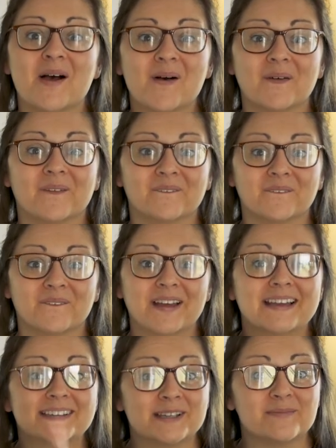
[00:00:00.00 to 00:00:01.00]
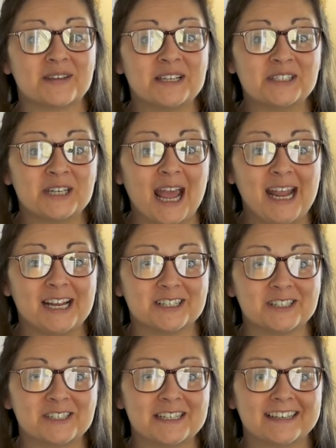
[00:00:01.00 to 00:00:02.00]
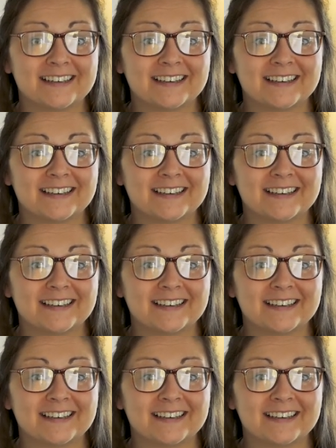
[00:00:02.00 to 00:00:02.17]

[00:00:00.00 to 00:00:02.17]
Oh, something's changed.